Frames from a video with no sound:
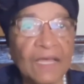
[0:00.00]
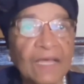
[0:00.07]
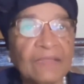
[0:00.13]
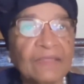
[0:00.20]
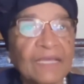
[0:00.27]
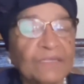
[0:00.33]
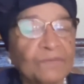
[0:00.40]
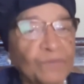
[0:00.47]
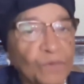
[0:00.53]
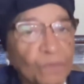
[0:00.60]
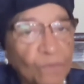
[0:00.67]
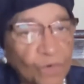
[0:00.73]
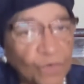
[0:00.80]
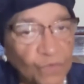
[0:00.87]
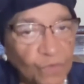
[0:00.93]
uh, that
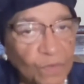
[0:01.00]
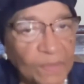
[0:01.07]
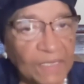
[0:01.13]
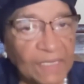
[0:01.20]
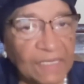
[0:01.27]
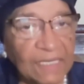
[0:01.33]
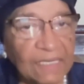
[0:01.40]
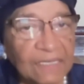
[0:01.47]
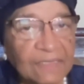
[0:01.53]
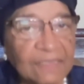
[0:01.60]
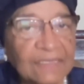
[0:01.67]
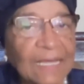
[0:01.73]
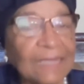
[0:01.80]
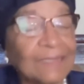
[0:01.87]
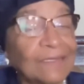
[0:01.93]
promote women
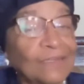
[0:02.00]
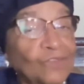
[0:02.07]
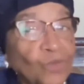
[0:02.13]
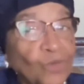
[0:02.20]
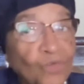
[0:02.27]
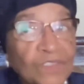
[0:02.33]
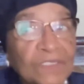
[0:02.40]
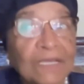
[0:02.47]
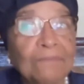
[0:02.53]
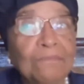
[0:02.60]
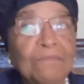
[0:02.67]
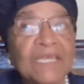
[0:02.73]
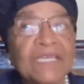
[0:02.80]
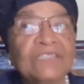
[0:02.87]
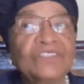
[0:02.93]
leaders that those that
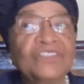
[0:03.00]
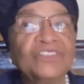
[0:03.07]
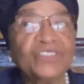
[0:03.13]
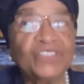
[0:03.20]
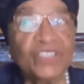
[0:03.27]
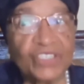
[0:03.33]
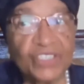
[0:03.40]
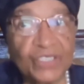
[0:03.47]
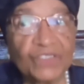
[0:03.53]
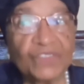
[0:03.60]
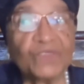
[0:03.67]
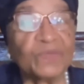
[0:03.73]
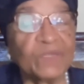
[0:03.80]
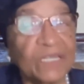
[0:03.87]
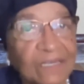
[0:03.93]
make
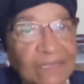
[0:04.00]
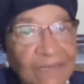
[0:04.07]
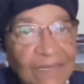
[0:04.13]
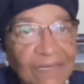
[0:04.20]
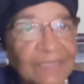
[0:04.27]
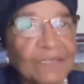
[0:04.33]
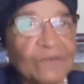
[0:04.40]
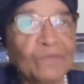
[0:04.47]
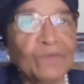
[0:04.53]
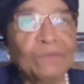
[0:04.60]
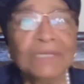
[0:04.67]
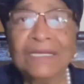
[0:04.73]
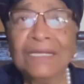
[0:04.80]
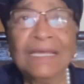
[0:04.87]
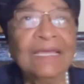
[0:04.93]
decisions regarding
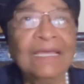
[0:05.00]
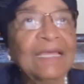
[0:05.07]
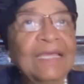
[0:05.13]
women